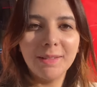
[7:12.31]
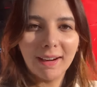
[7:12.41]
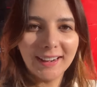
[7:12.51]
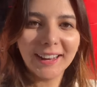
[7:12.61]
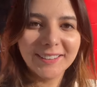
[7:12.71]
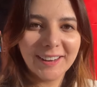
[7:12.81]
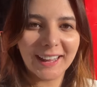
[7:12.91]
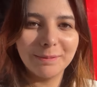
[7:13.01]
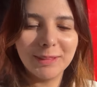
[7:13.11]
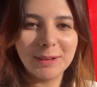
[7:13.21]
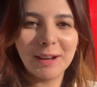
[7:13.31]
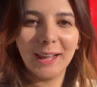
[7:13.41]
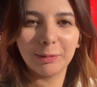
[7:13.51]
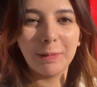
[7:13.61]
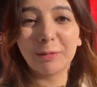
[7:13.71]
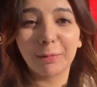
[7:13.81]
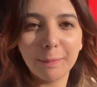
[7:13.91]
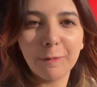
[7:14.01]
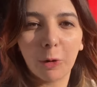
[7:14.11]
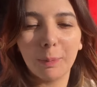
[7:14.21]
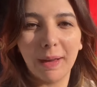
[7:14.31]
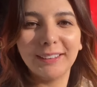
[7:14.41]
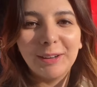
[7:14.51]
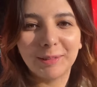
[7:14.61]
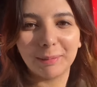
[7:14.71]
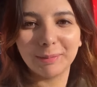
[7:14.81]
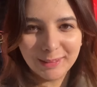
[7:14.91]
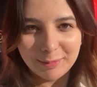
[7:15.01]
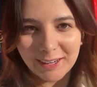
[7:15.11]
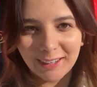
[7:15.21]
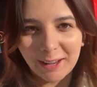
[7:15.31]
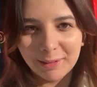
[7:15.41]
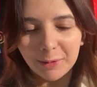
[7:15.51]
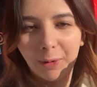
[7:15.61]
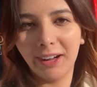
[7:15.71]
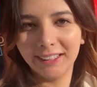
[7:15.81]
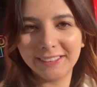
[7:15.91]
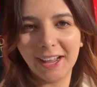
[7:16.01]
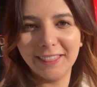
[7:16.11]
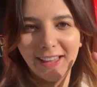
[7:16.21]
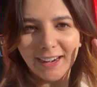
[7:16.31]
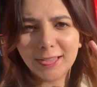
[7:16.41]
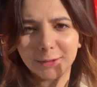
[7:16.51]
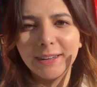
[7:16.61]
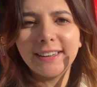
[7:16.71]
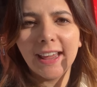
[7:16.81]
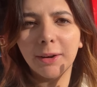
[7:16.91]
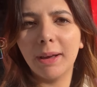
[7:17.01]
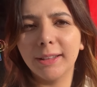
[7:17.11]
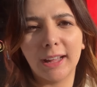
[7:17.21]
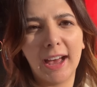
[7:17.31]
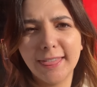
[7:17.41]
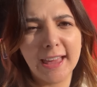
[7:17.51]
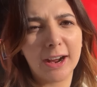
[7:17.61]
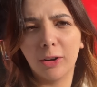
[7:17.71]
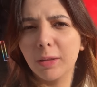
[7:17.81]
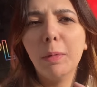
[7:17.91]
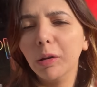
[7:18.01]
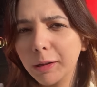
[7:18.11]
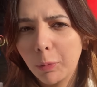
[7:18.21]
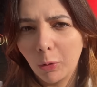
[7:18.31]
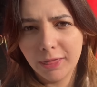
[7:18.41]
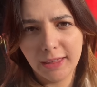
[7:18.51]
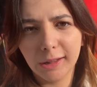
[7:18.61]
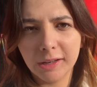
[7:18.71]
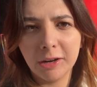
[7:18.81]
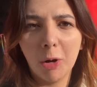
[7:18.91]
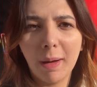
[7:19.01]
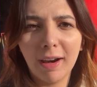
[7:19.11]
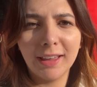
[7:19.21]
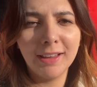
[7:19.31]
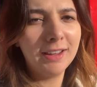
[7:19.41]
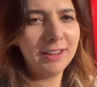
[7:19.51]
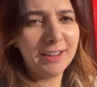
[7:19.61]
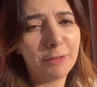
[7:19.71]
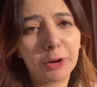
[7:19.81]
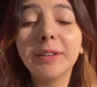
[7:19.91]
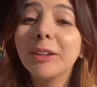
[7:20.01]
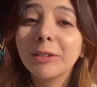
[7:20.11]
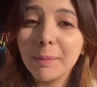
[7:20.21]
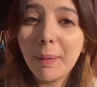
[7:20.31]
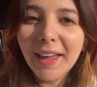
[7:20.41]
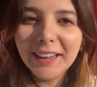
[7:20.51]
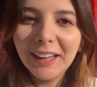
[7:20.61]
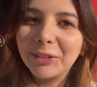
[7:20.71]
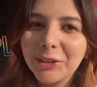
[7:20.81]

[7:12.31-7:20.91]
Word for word: My next check-in with you guys will be right before bed to do some sleep tracking with the watch, and then three takeaways I think are the most important things to know about it if you're considering buying it or